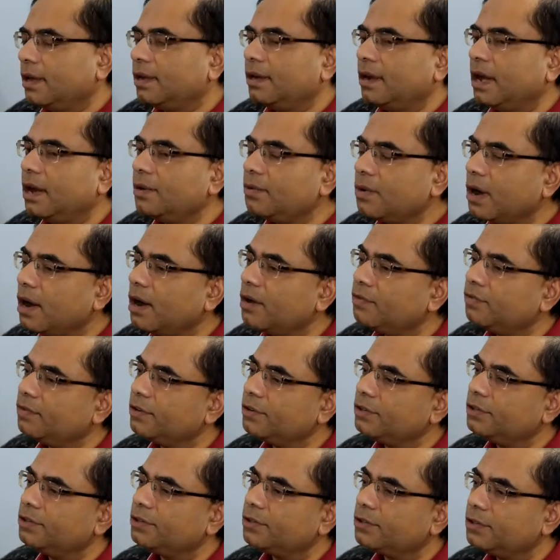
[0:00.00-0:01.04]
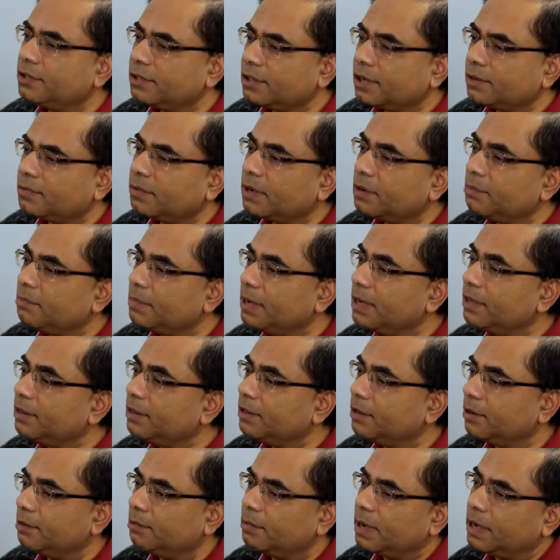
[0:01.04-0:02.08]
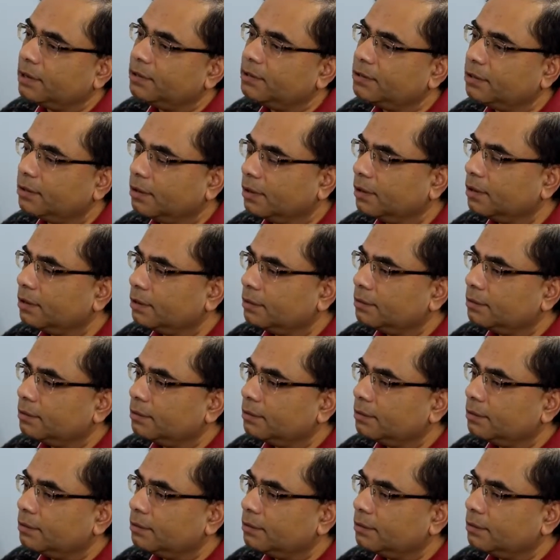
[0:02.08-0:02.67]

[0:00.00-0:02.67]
And how often should someone meet their mentor?